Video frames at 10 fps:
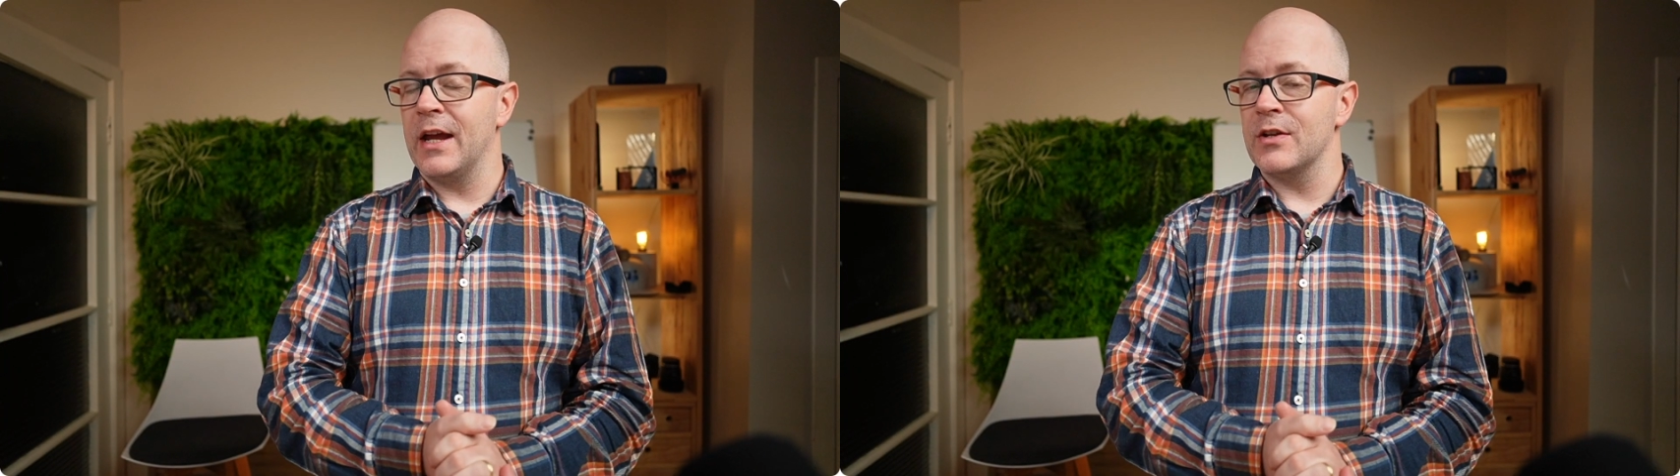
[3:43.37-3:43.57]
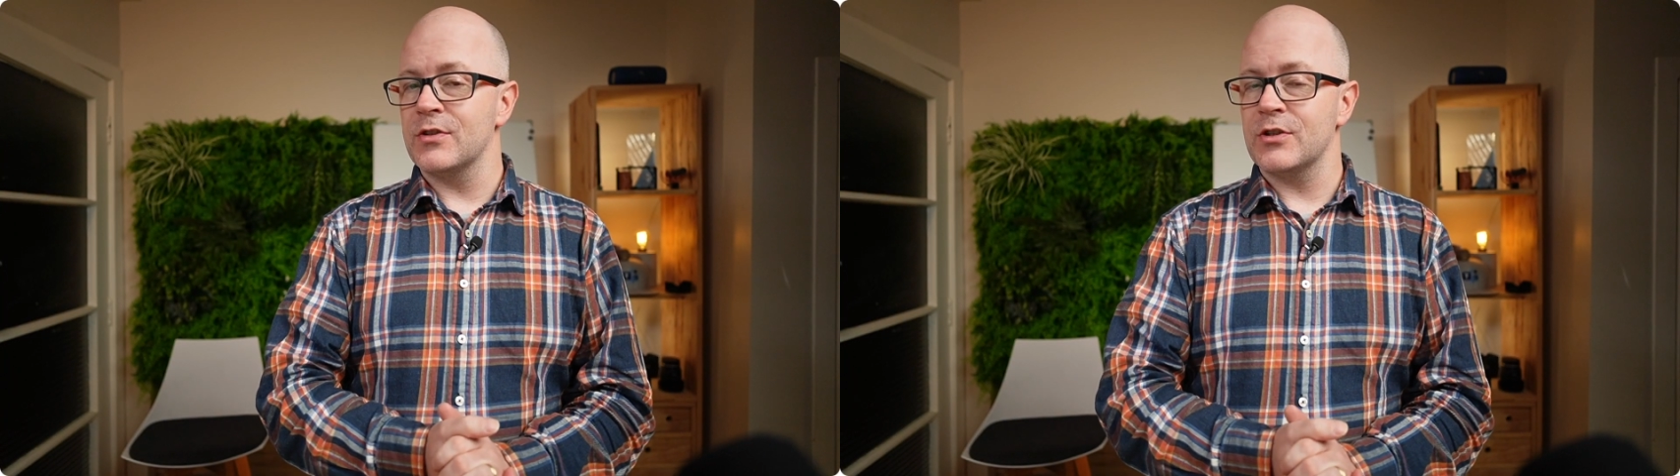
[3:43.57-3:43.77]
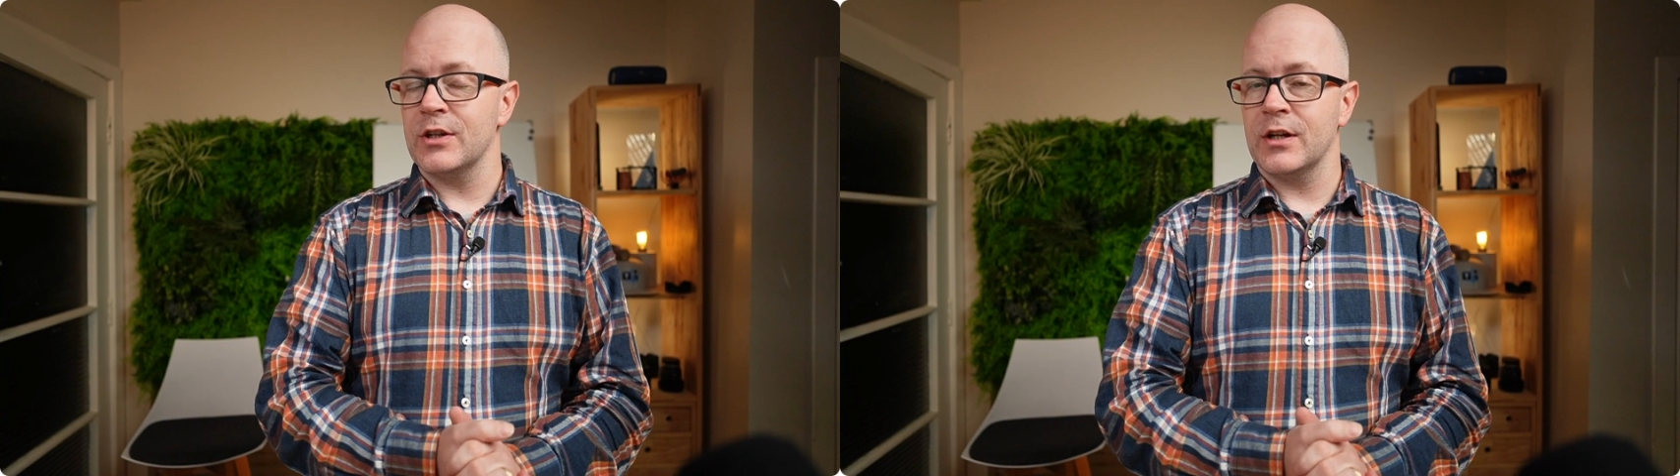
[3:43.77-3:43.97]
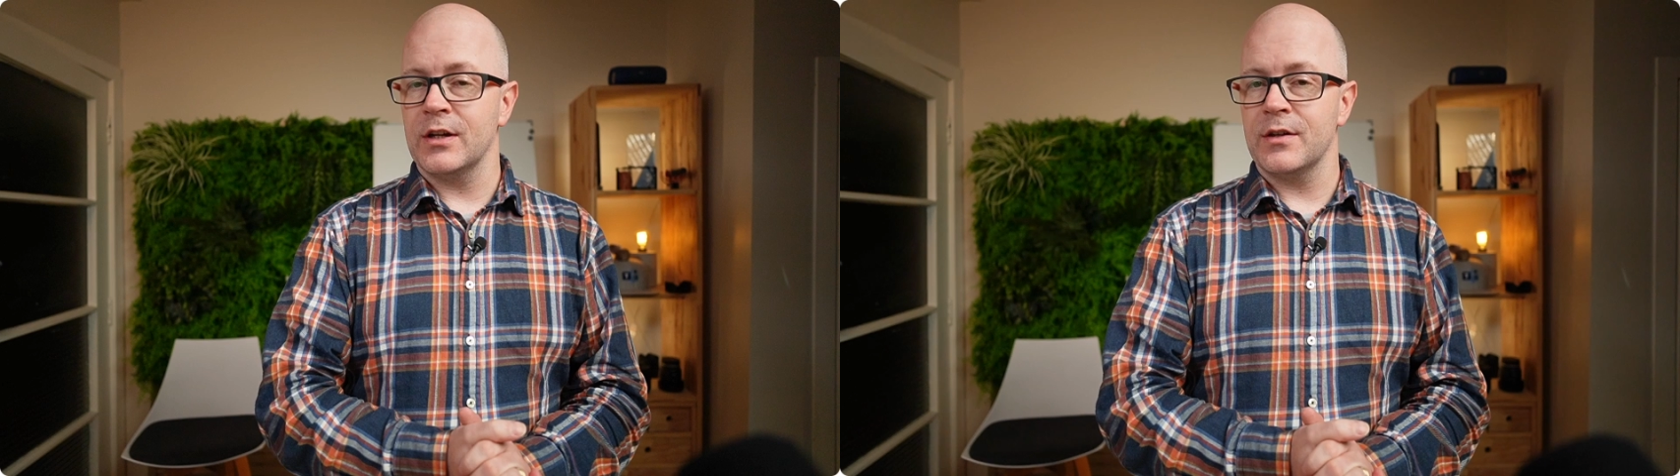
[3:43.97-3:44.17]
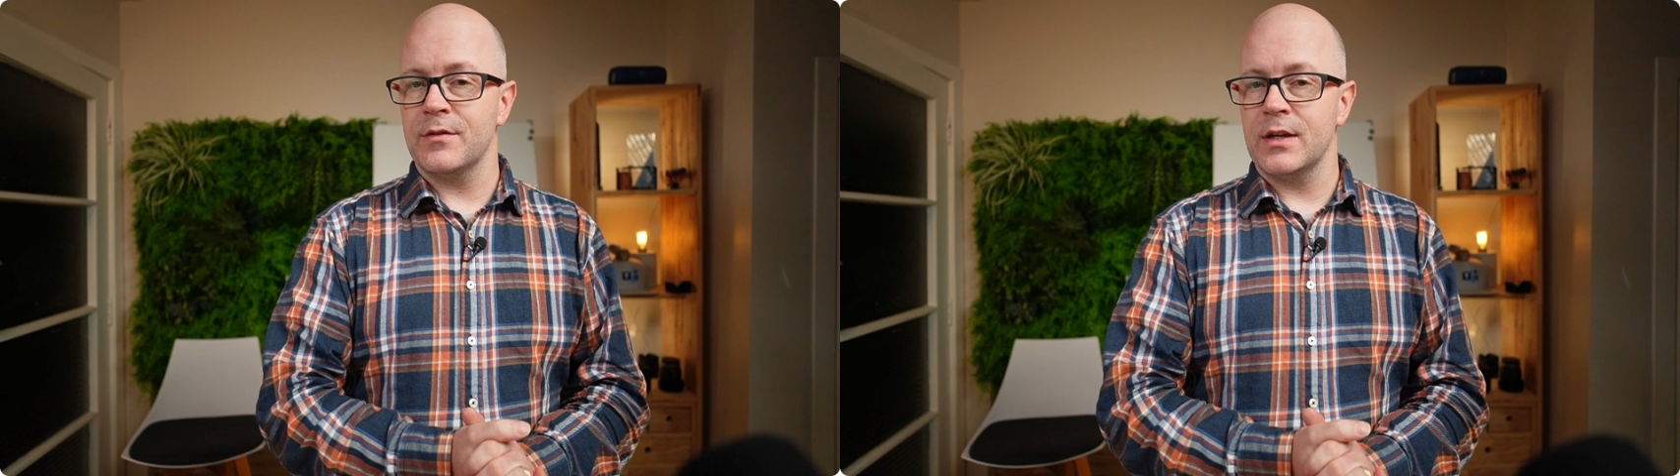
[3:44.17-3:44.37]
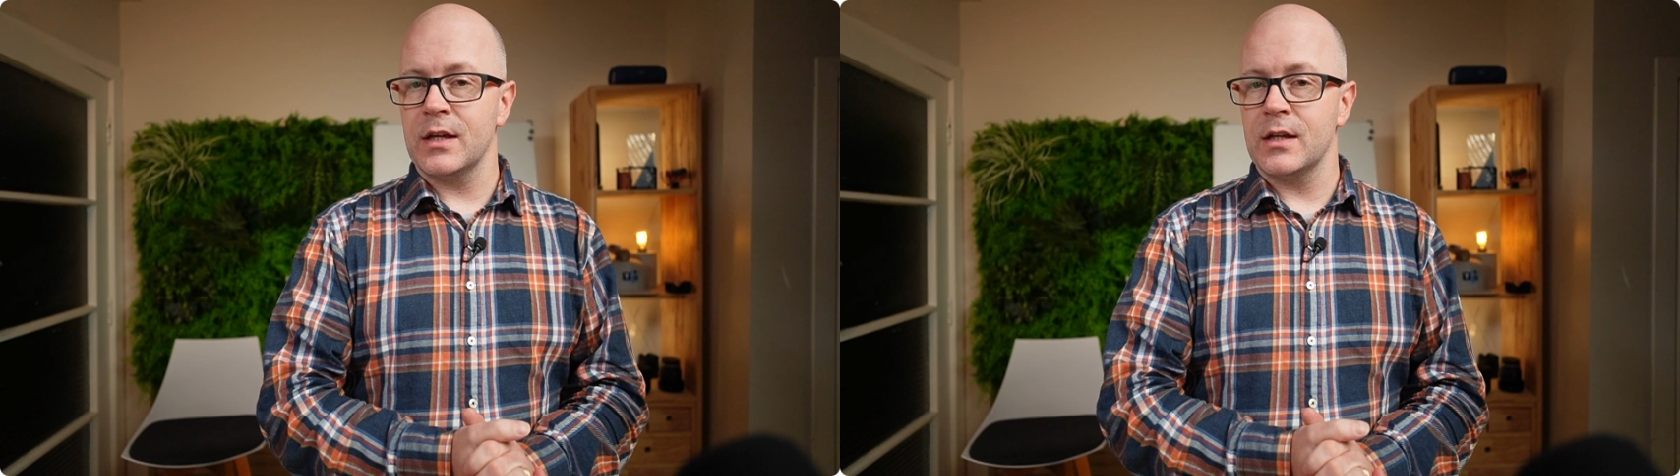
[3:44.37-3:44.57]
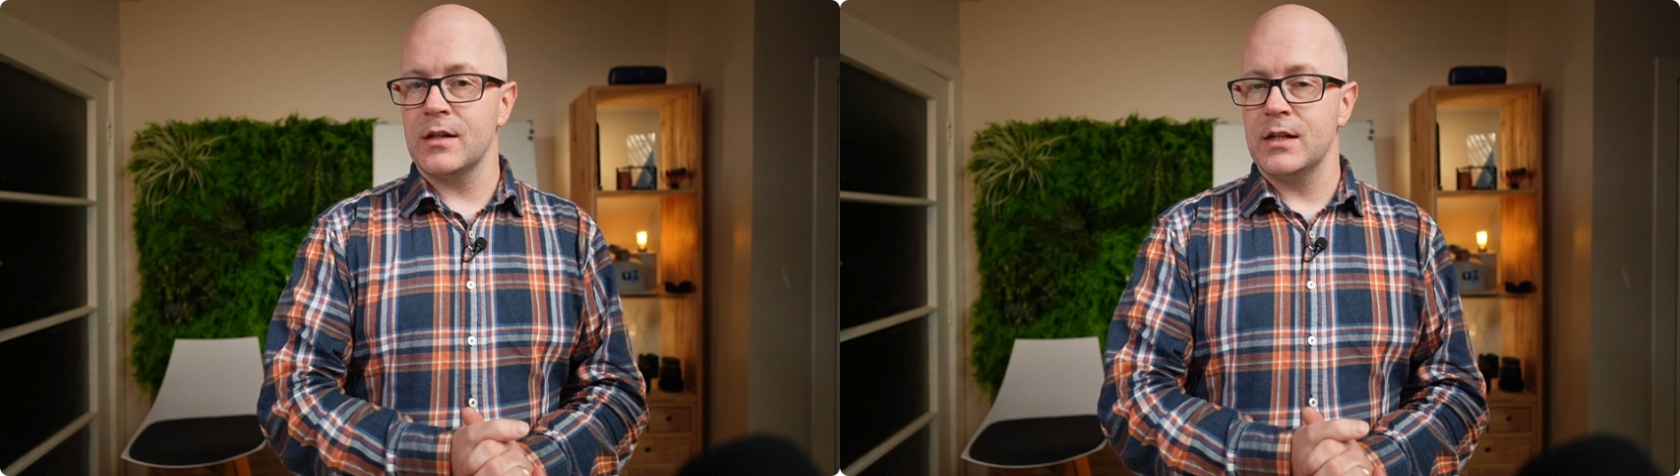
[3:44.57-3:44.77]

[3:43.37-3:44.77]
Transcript: as uh, they